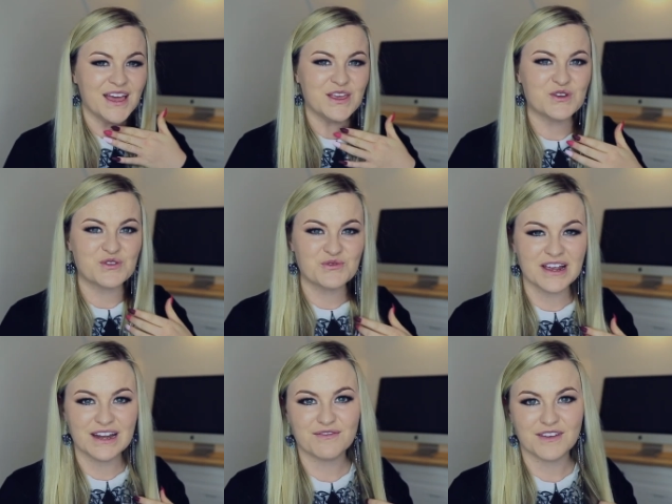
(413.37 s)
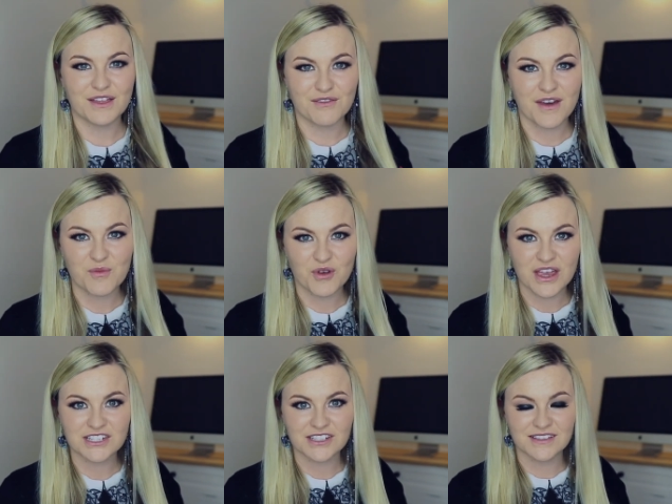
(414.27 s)
you can really feel the
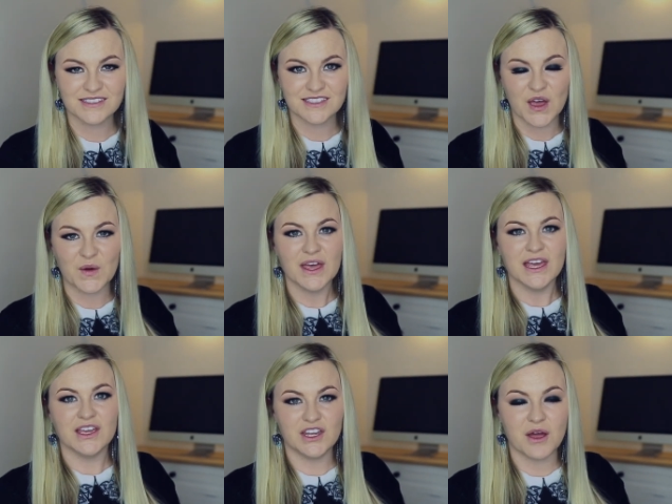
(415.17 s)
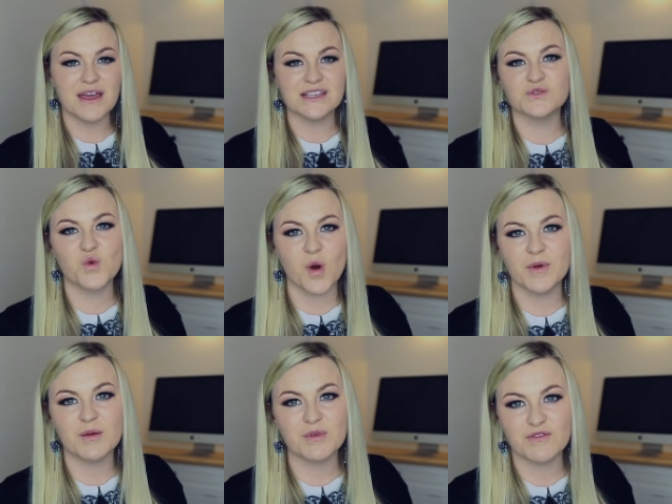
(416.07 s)
vibrations, so you know it is
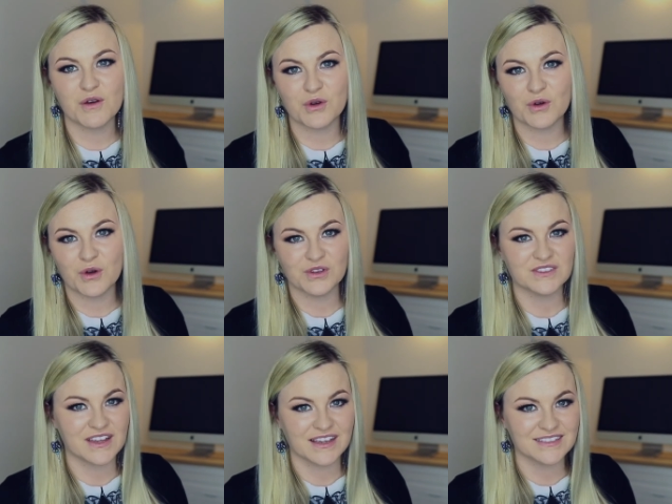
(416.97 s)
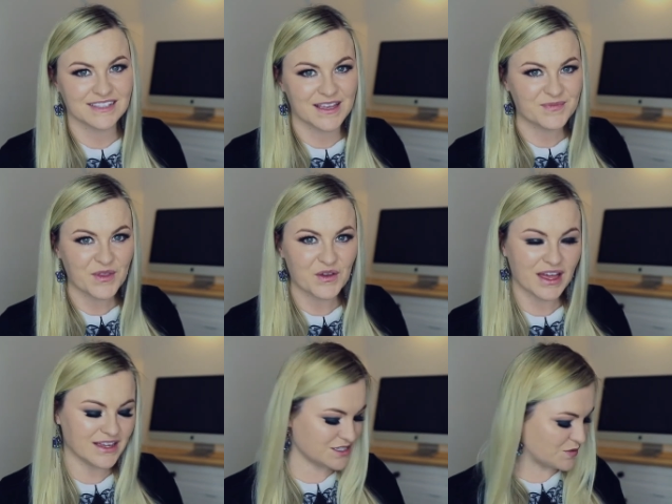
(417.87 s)
warming up your vocal cords nicely.
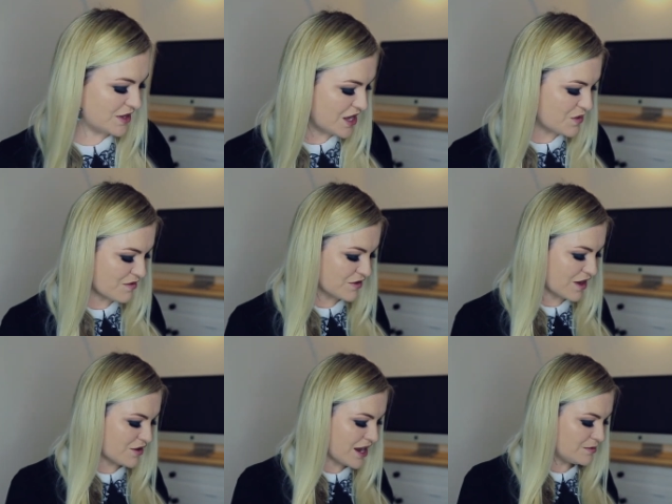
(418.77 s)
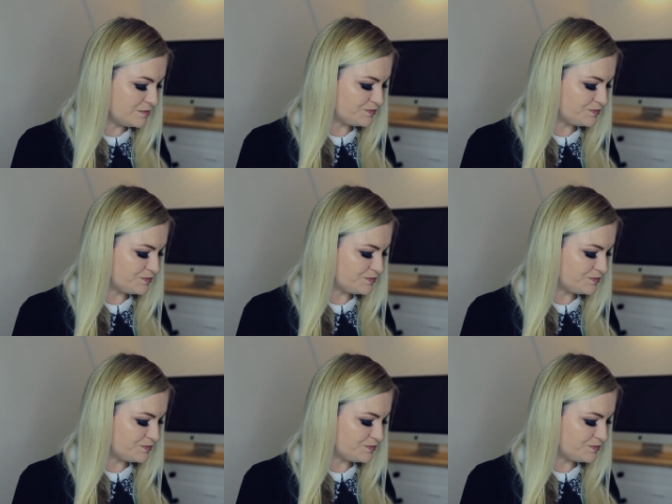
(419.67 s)
Okay, so we'll let you have a go now.